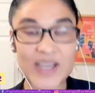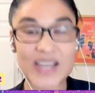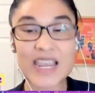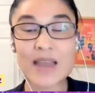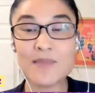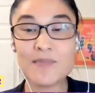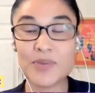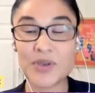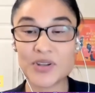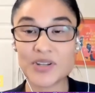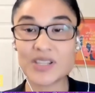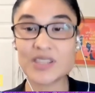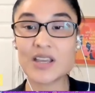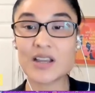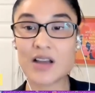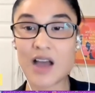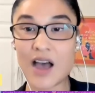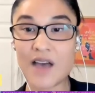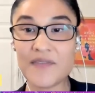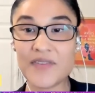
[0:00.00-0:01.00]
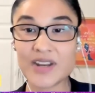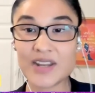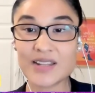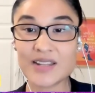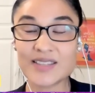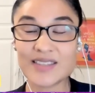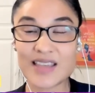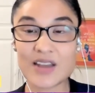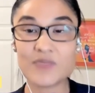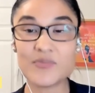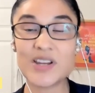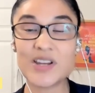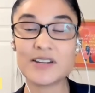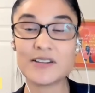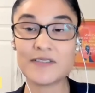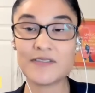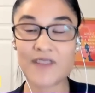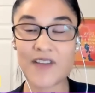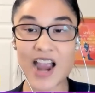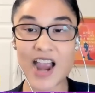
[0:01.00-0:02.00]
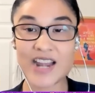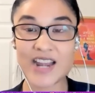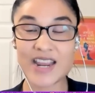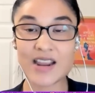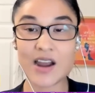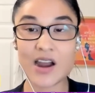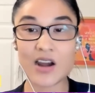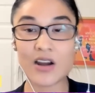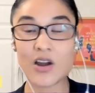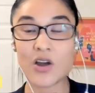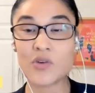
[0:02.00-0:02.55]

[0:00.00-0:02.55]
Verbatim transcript: again building the confidence and redefining our